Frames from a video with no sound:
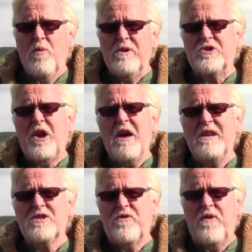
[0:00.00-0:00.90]
with
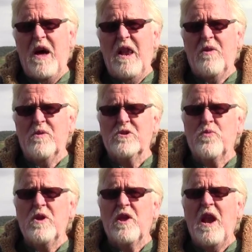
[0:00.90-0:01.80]
signs
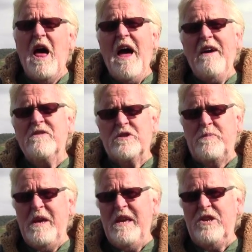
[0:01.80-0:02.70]
following, with lives
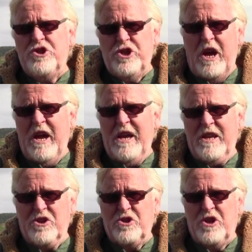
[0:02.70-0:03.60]
being
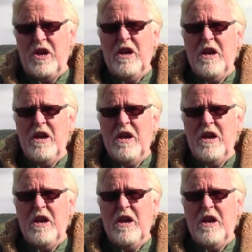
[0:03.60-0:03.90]
changed,